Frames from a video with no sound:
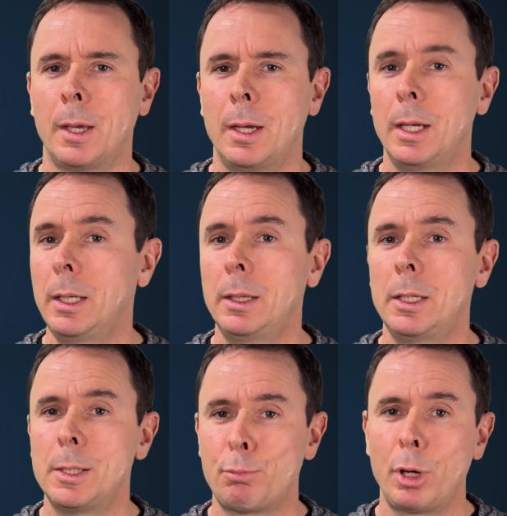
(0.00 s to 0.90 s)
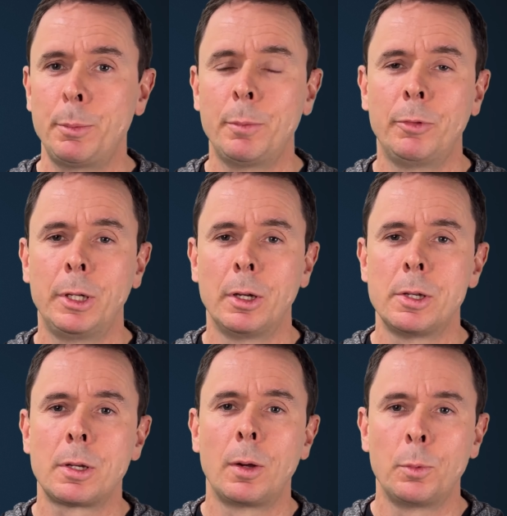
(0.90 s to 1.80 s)
In these premium
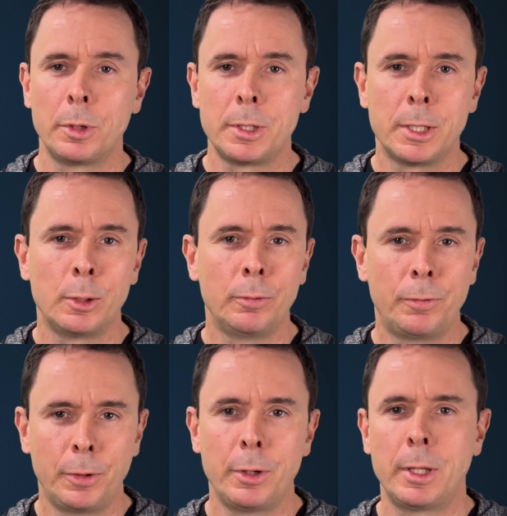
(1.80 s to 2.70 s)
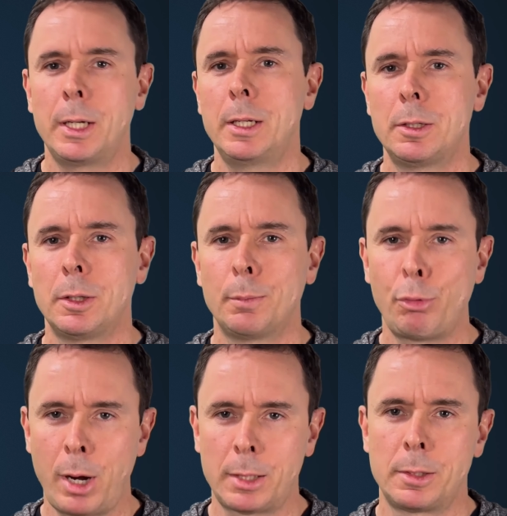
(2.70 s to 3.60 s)
videos, I want to delve further into the
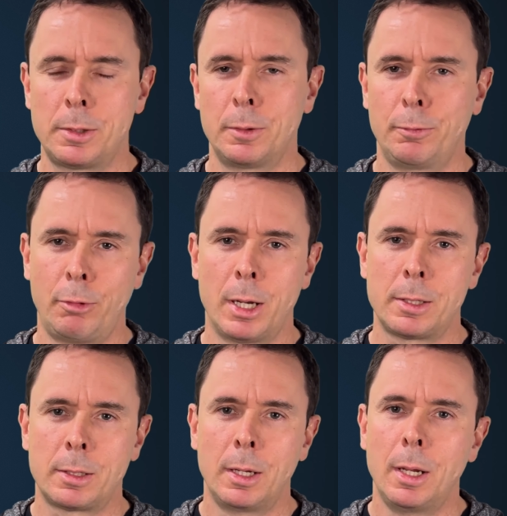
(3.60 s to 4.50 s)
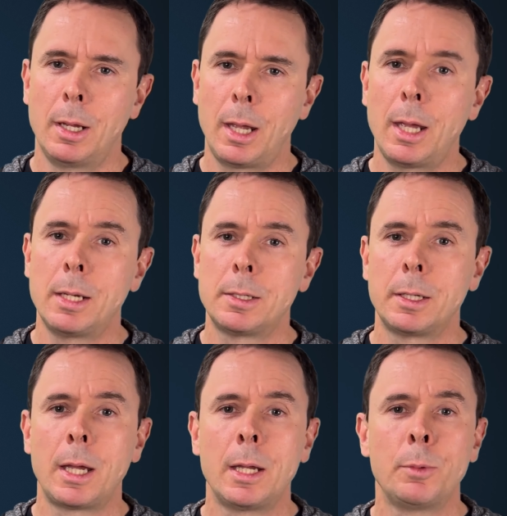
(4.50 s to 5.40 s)
practice of Rust, and
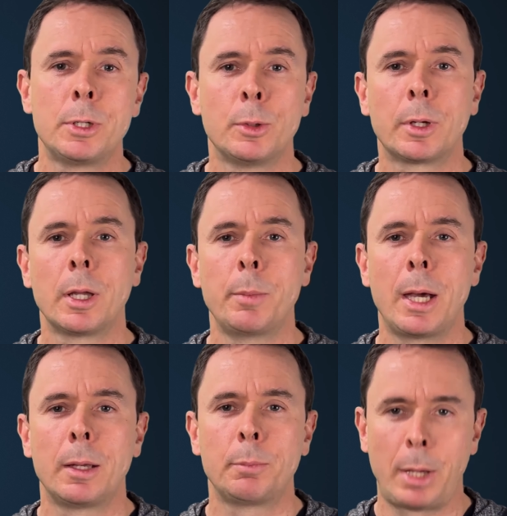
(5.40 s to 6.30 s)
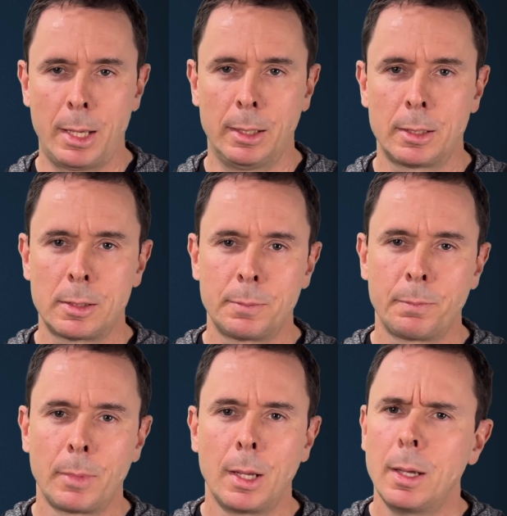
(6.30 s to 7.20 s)
today we're talking about panics.
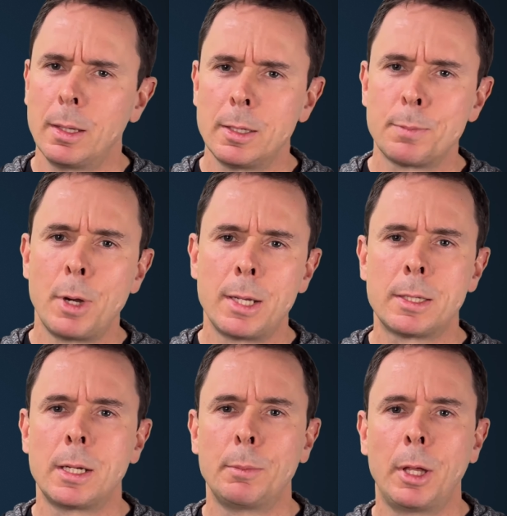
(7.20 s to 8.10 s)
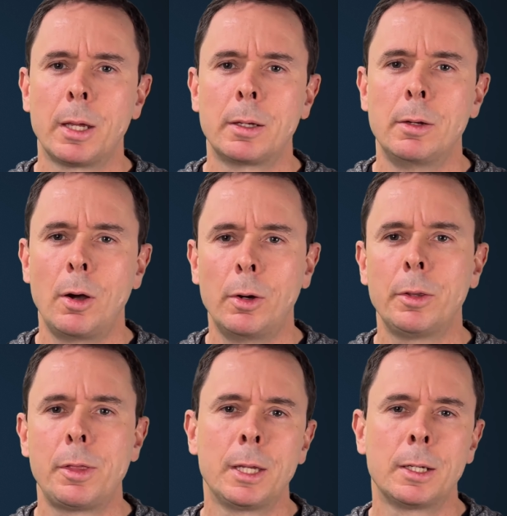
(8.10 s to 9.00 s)
This might seem like an
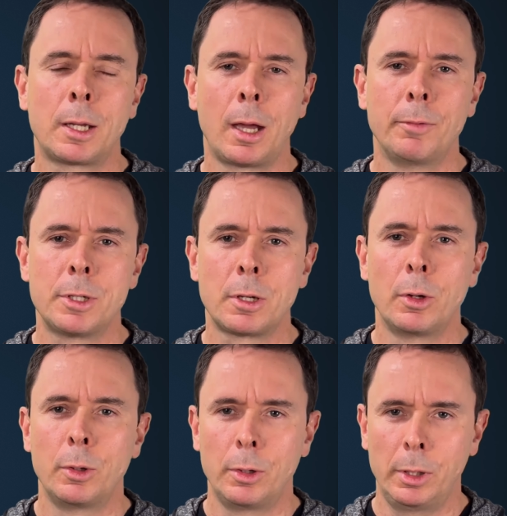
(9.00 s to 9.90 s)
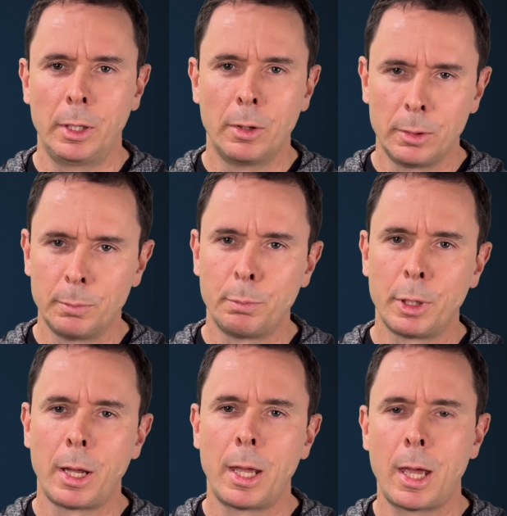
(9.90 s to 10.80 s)
odd thing to cover so early on, but
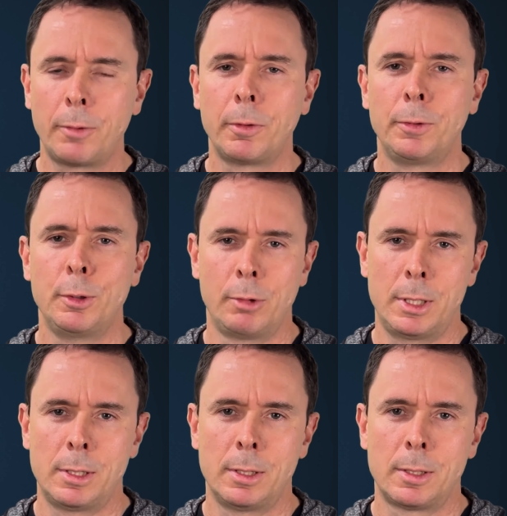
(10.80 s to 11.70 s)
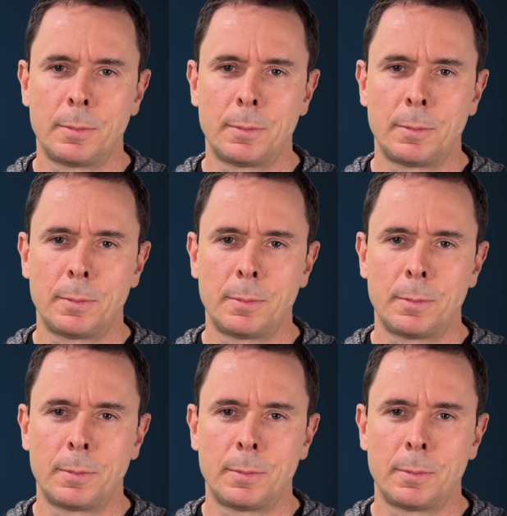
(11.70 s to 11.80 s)
I have a few reasons.